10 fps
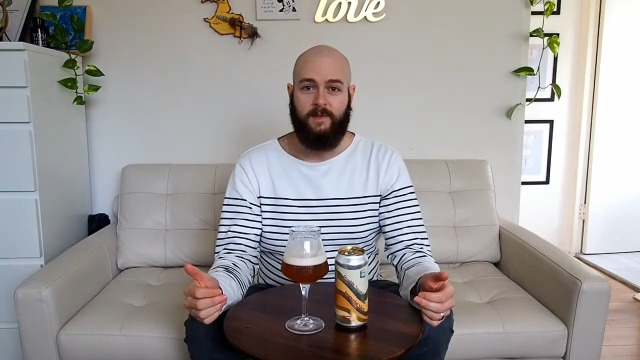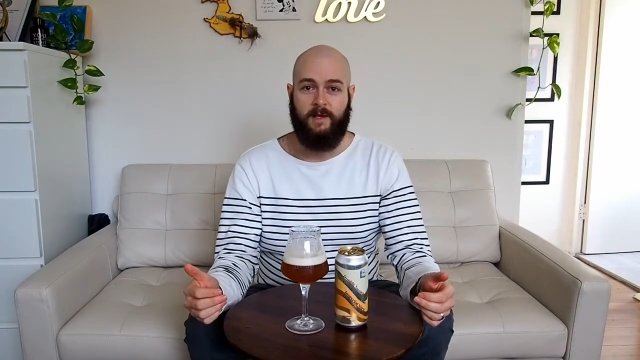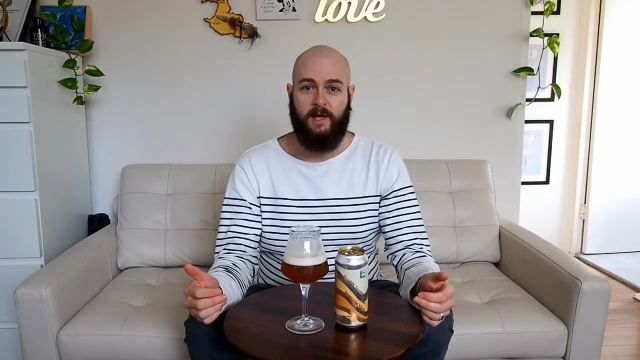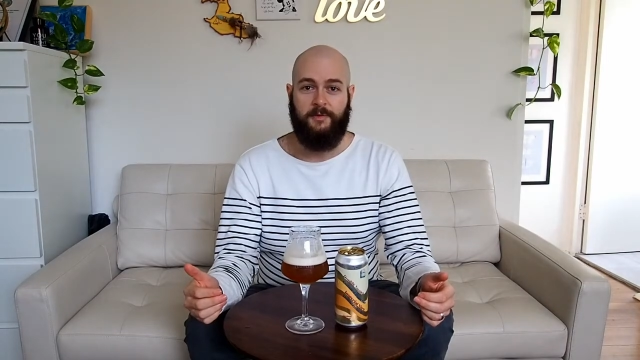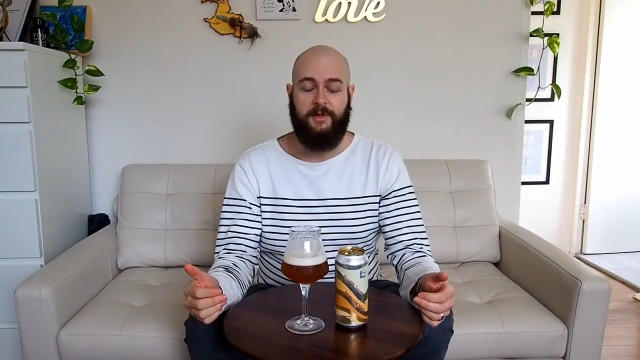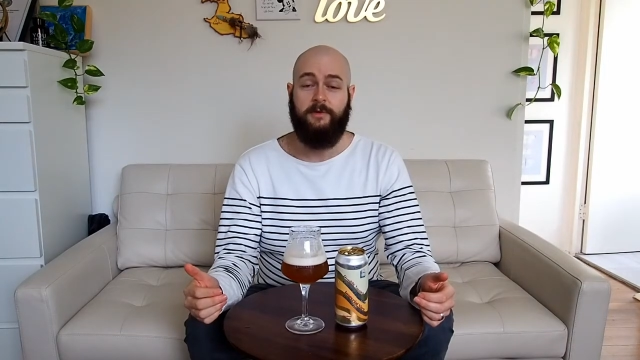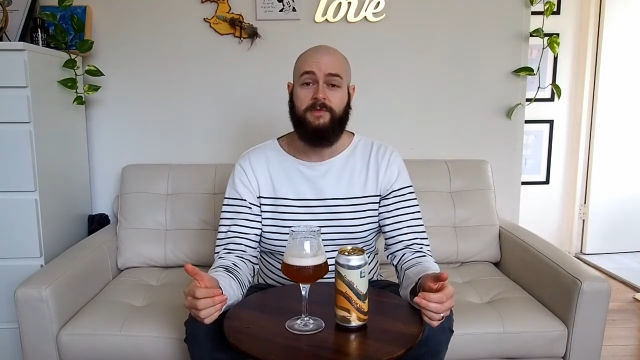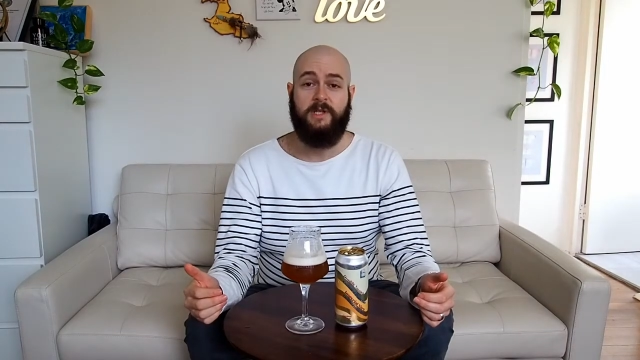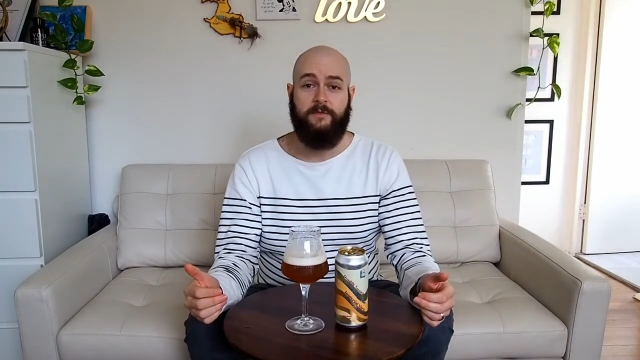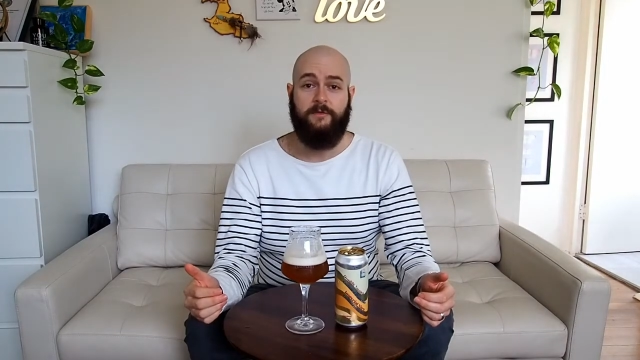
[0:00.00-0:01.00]
I think it was
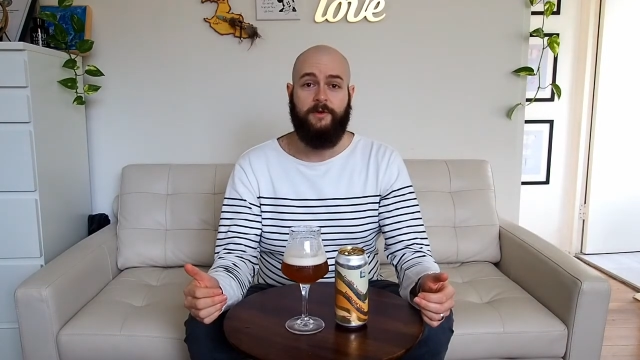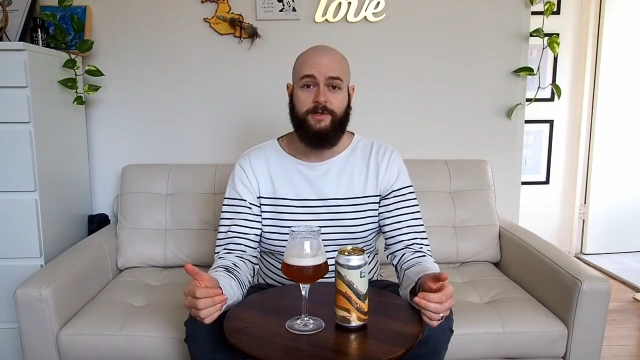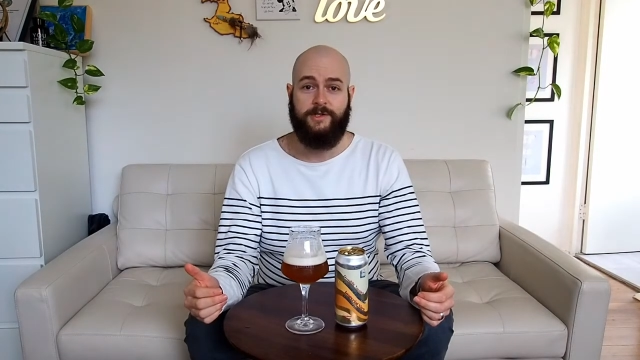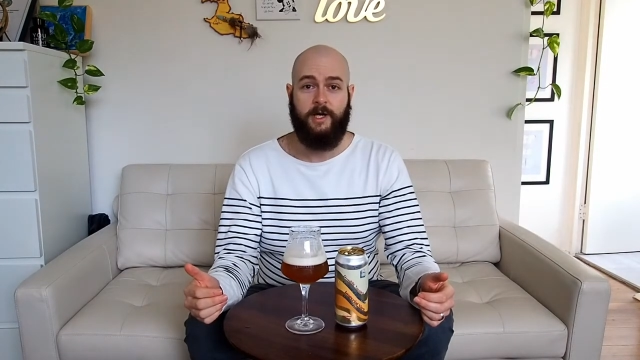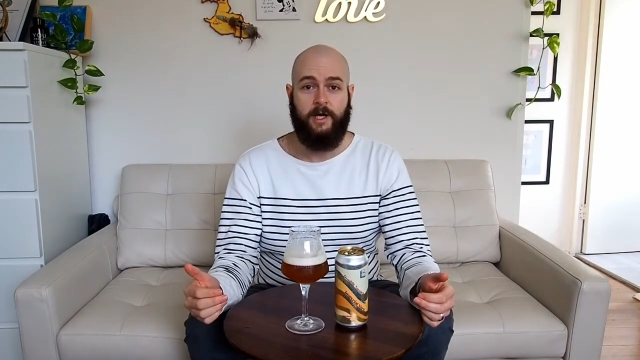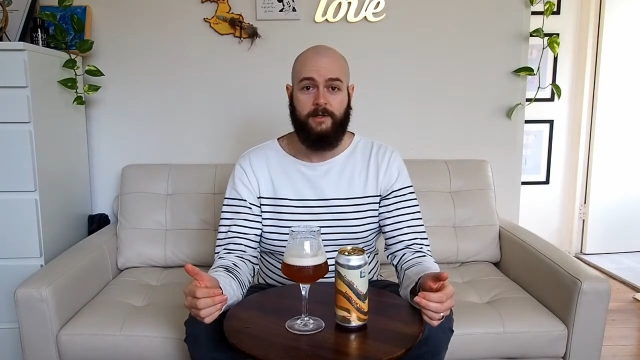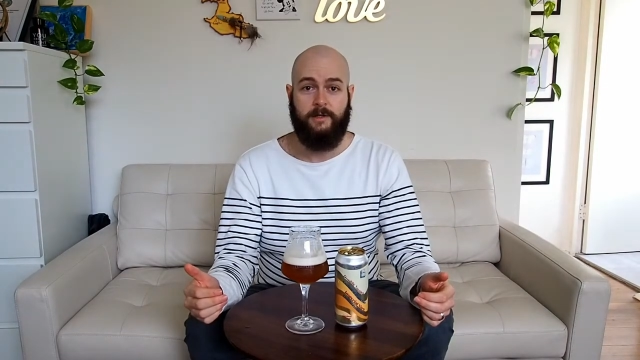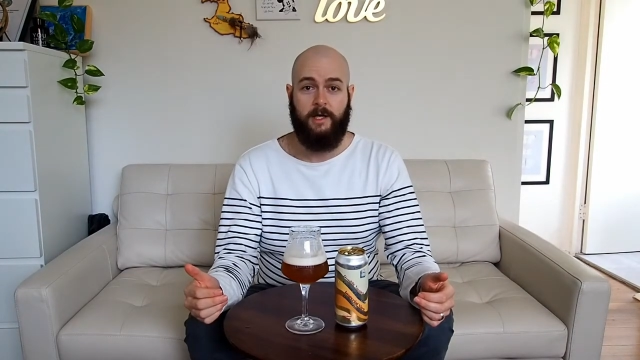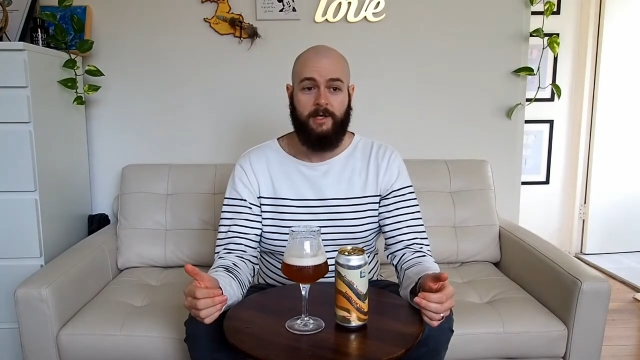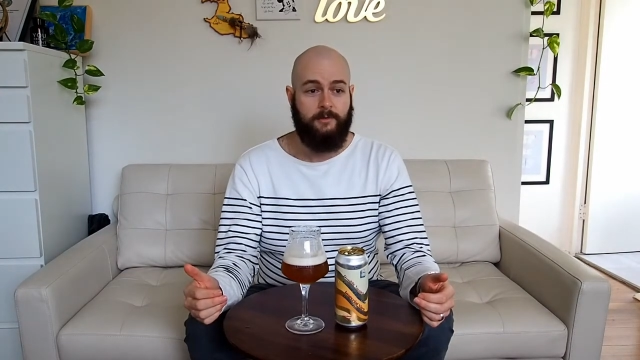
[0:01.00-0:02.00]
love at first sight.
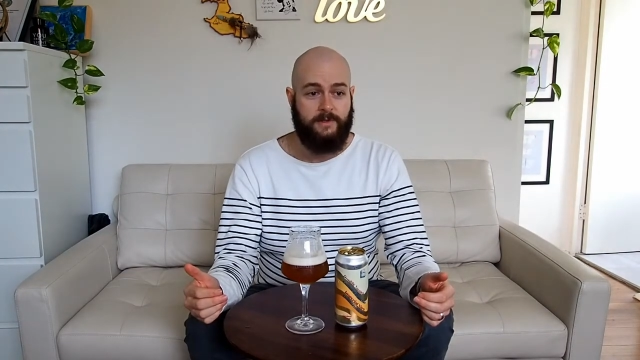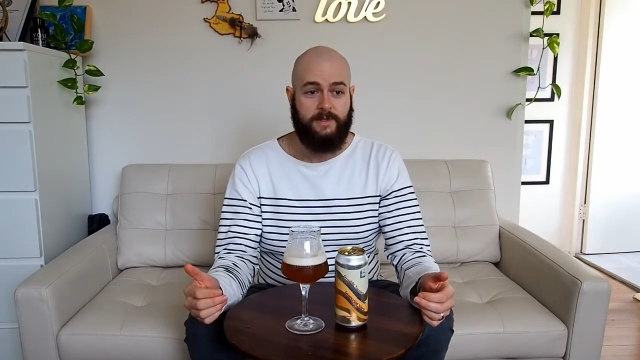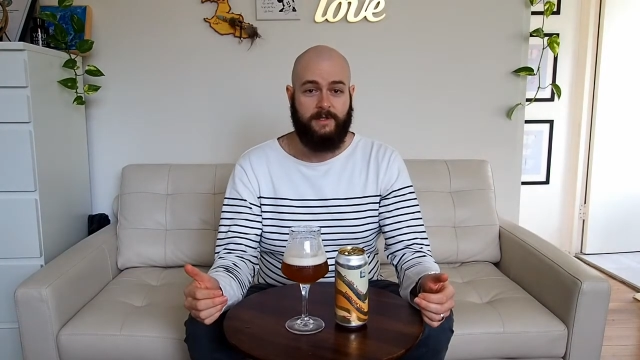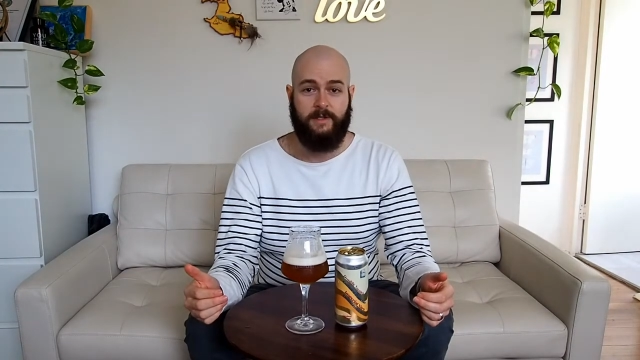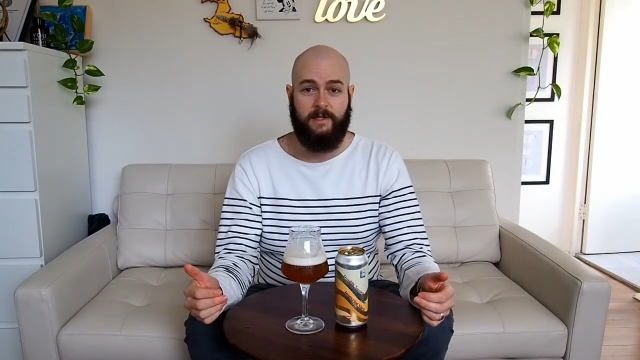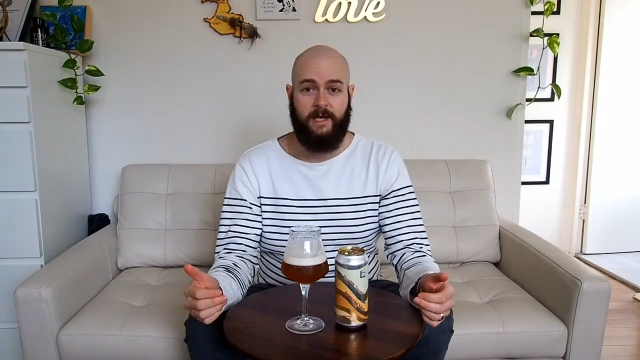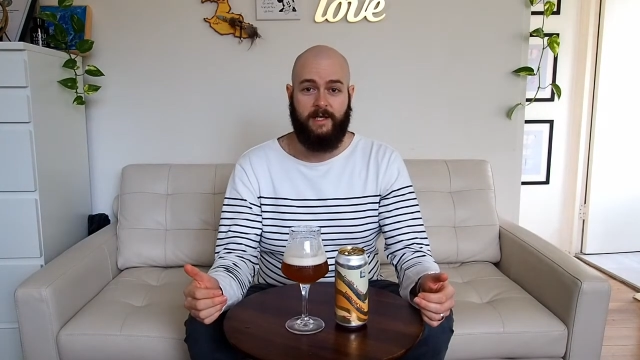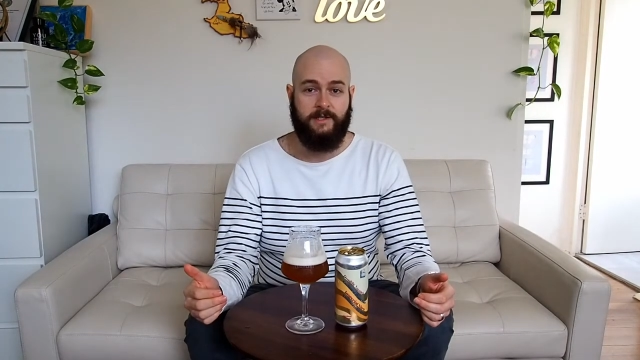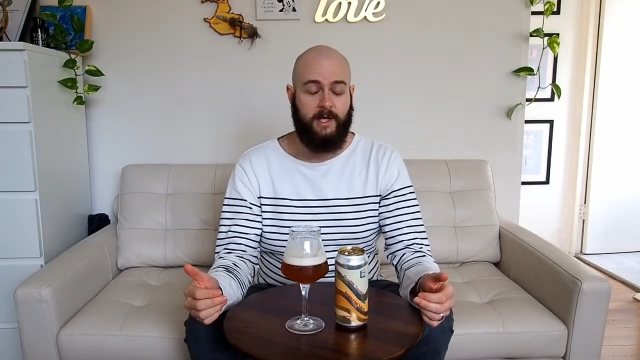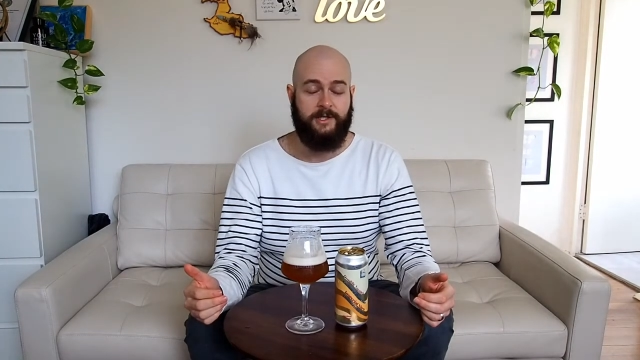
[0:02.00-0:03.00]
I looked at it
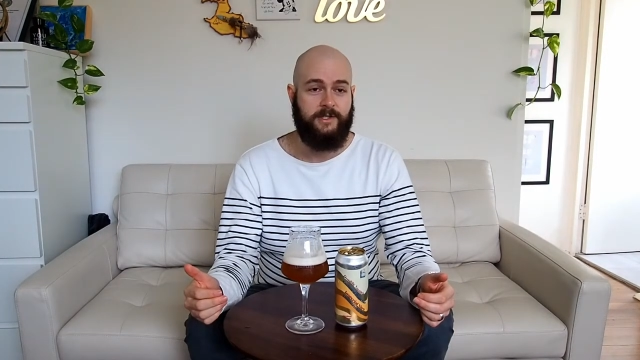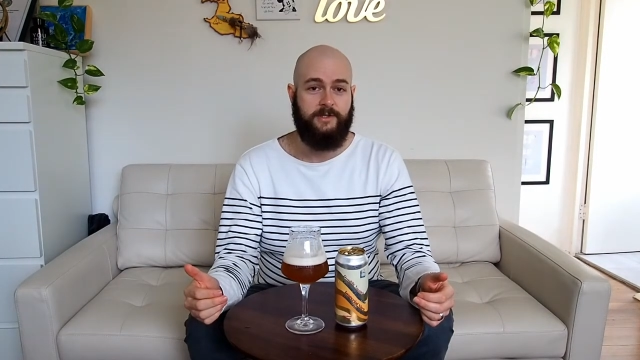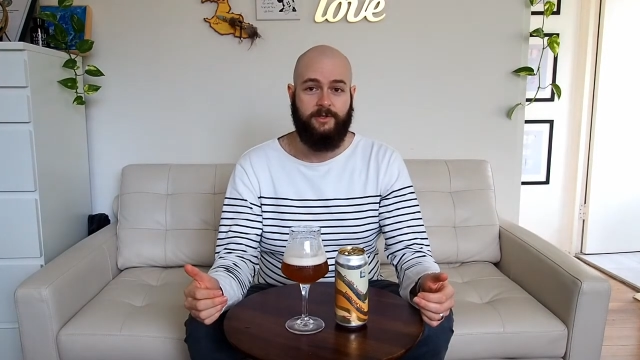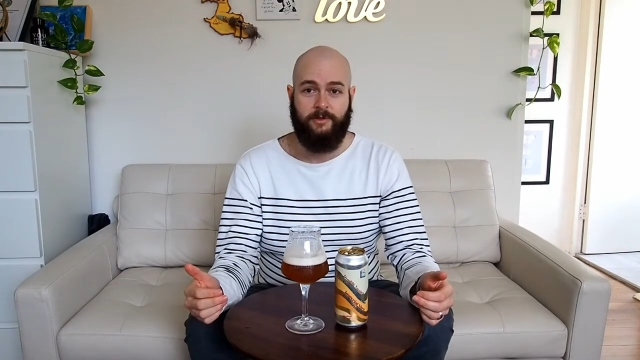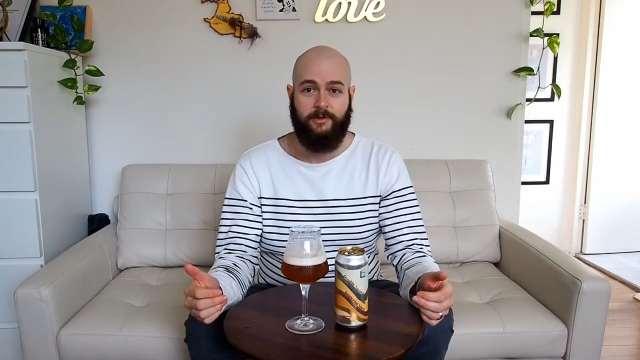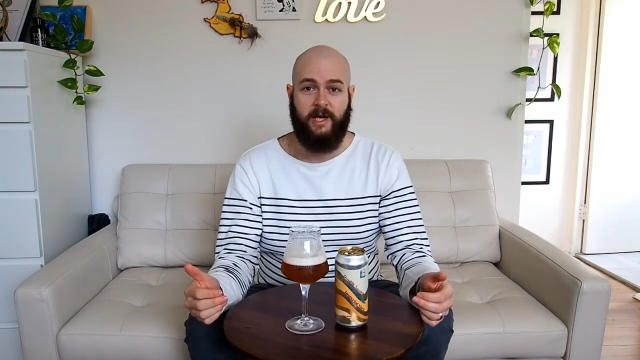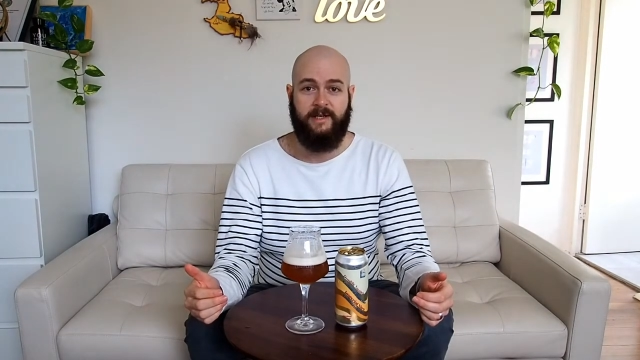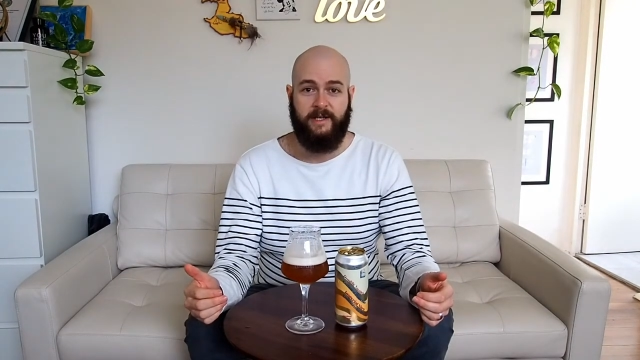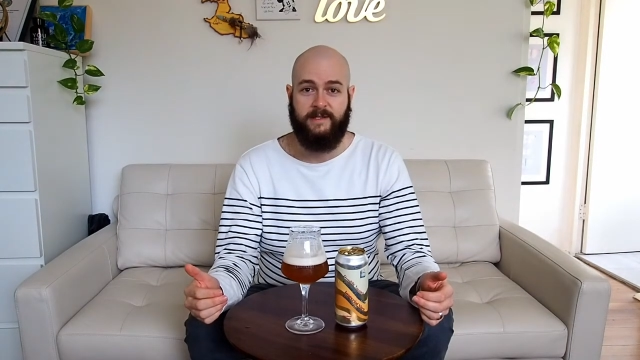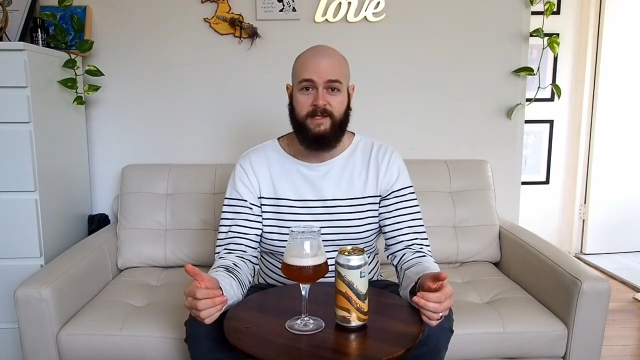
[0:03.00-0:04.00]
and I just knew I
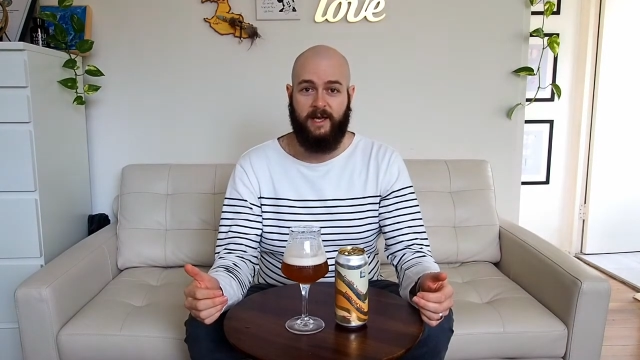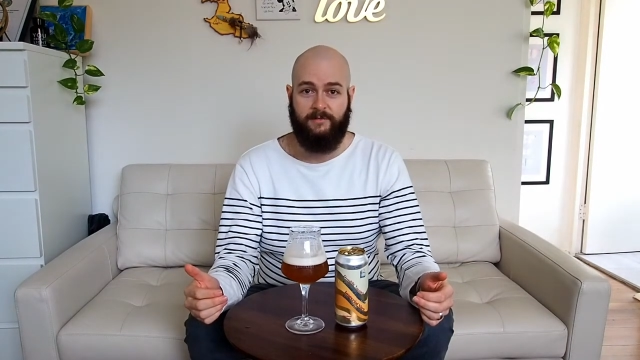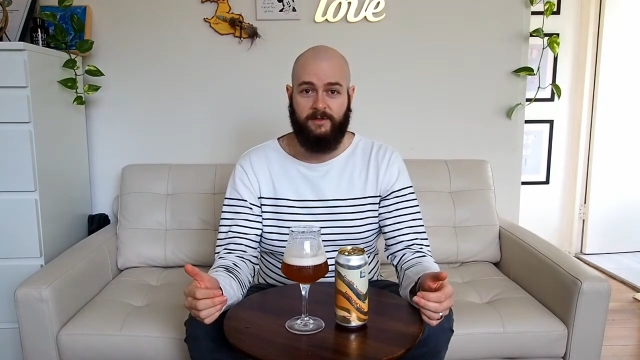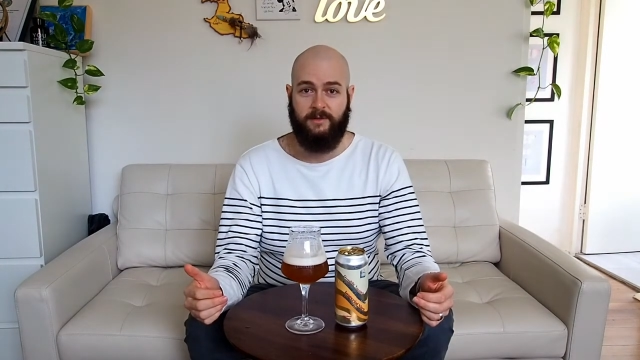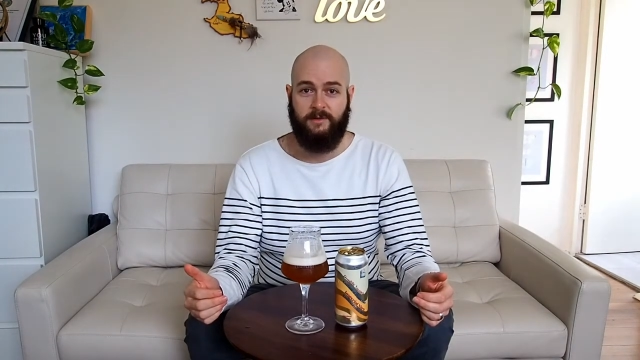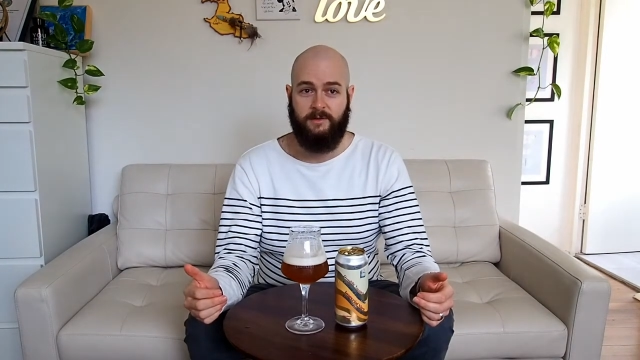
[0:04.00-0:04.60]
needed to have it.